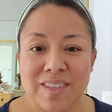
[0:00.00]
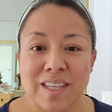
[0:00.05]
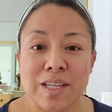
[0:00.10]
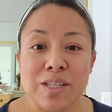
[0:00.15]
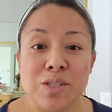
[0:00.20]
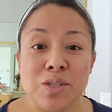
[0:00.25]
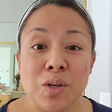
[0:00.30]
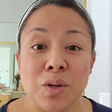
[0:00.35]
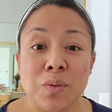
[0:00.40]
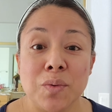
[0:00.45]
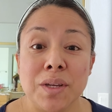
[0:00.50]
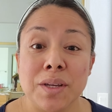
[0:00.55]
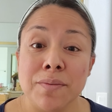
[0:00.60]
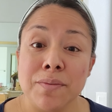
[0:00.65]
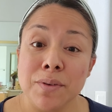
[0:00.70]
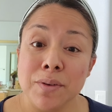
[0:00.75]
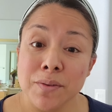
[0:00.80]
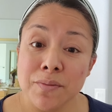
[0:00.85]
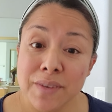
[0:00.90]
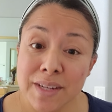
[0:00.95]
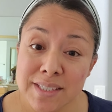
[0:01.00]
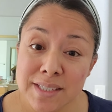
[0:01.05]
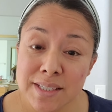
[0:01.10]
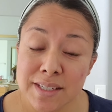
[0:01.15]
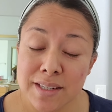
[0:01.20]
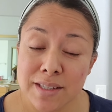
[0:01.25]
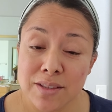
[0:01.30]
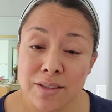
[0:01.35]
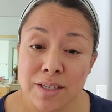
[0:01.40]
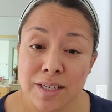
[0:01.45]
So if you invested
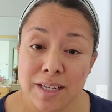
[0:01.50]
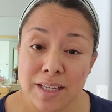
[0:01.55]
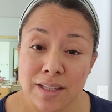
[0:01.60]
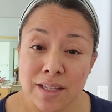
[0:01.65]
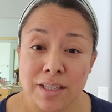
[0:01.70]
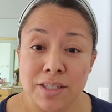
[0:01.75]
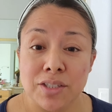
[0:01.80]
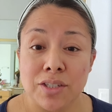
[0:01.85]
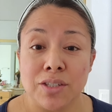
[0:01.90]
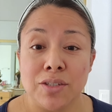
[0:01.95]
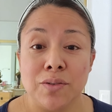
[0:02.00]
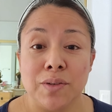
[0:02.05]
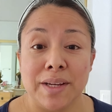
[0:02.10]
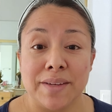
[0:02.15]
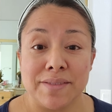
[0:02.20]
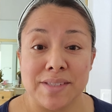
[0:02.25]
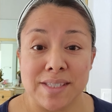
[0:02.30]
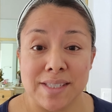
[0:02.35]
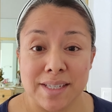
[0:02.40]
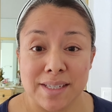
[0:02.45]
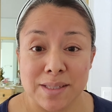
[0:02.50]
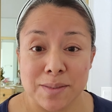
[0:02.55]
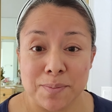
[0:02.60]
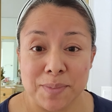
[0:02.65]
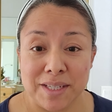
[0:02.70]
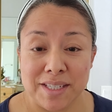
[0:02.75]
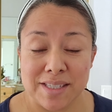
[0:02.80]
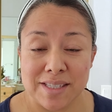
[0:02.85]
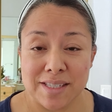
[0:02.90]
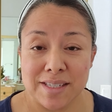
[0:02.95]
in the collection, you have 6
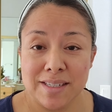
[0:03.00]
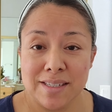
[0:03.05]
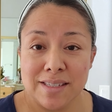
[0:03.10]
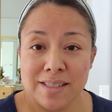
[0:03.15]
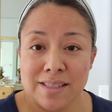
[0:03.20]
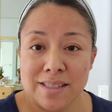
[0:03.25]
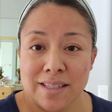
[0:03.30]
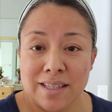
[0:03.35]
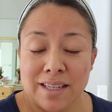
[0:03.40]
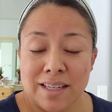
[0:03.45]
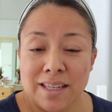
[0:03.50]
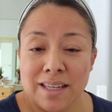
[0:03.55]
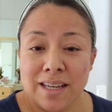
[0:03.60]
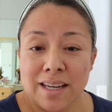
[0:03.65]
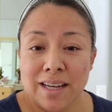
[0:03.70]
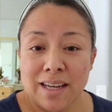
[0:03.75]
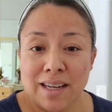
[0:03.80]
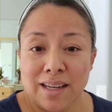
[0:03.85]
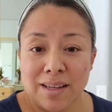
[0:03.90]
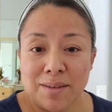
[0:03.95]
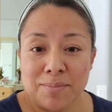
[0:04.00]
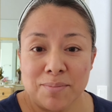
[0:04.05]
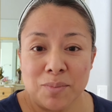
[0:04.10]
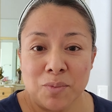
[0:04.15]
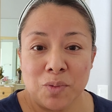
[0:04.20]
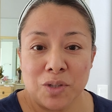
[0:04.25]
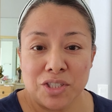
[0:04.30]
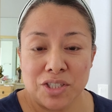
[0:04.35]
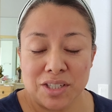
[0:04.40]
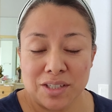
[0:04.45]
pieces,
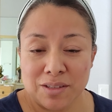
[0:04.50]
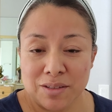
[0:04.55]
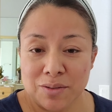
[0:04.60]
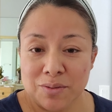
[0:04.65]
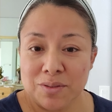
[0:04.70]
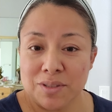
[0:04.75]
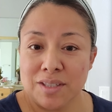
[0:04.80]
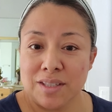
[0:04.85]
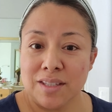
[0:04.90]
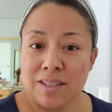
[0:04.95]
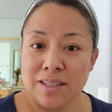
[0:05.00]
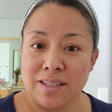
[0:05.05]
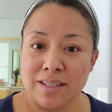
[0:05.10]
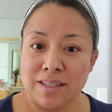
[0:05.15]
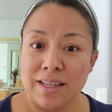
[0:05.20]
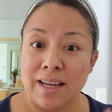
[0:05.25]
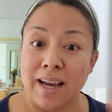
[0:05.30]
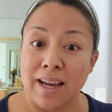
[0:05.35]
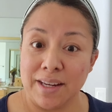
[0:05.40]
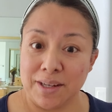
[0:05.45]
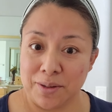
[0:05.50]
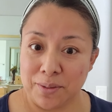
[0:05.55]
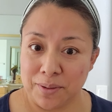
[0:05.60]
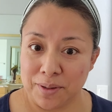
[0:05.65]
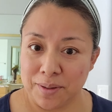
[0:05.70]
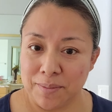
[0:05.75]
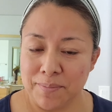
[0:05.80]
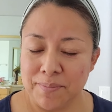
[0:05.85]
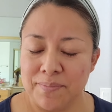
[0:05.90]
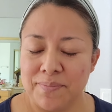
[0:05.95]
which includes the eye
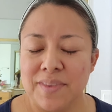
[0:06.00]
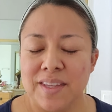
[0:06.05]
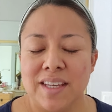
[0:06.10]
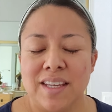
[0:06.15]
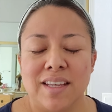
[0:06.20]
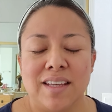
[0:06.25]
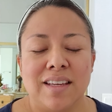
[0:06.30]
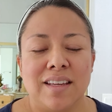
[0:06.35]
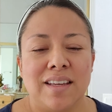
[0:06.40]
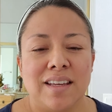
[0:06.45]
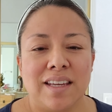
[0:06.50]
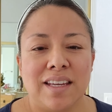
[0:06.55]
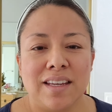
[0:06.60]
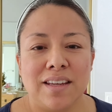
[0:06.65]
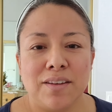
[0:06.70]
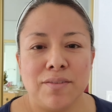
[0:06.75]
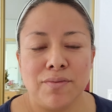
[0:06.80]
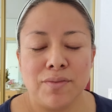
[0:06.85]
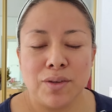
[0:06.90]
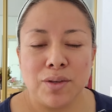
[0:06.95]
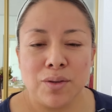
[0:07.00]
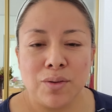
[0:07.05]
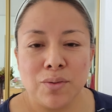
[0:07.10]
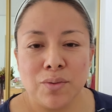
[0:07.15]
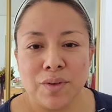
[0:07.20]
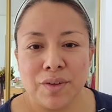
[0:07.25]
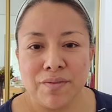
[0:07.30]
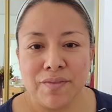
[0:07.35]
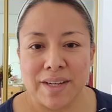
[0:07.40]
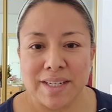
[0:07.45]
cream. If you
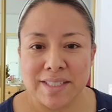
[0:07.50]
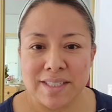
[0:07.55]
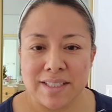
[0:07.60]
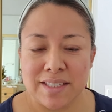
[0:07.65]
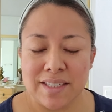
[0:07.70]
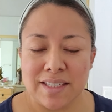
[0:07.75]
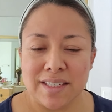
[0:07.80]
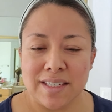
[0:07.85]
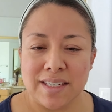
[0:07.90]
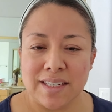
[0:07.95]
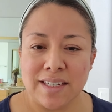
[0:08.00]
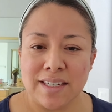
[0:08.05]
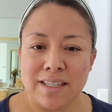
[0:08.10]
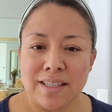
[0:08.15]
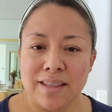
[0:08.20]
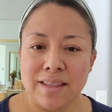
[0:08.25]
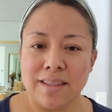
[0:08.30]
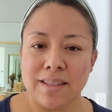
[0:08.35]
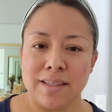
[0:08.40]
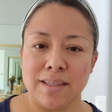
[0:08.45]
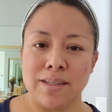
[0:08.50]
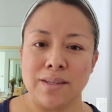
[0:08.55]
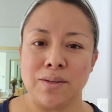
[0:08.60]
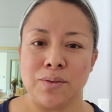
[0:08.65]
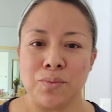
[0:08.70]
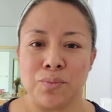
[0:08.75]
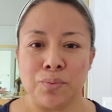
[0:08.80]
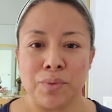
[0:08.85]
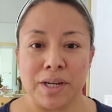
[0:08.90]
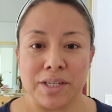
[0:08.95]
invested in the
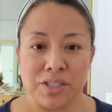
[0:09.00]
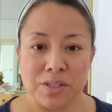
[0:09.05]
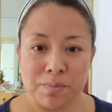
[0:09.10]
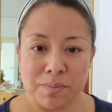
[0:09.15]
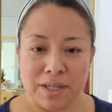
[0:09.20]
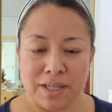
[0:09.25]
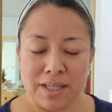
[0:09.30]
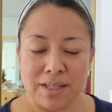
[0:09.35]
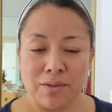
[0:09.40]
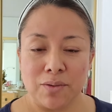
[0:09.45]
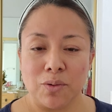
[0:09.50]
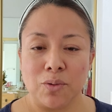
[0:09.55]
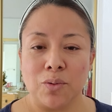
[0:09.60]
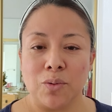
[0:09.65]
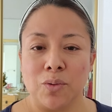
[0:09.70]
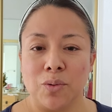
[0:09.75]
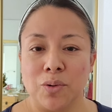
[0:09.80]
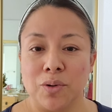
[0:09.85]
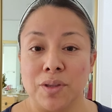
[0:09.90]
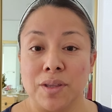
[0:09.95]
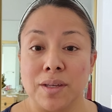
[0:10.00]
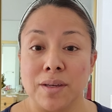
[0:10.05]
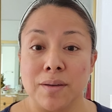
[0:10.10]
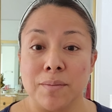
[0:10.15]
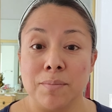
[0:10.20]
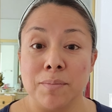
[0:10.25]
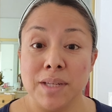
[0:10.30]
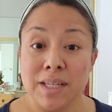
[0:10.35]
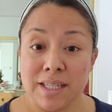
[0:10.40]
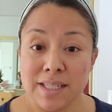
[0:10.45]
regimen or the
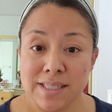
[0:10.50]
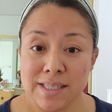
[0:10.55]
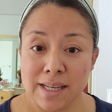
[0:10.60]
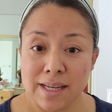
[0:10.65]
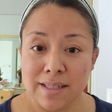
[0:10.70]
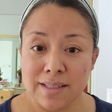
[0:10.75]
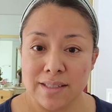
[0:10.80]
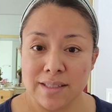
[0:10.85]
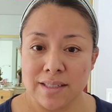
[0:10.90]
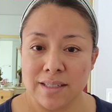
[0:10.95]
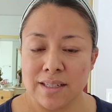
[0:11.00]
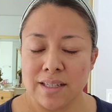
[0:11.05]
mini set,